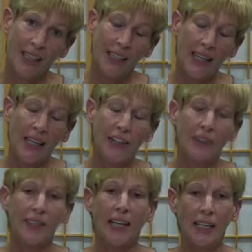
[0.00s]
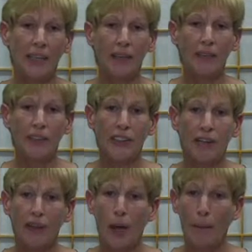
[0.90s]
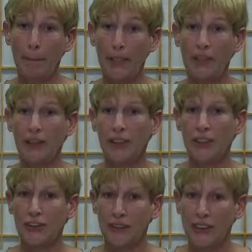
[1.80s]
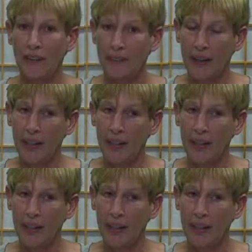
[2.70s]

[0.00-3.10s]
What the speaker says: Thank you, and take care of yourself. Be good to yourself.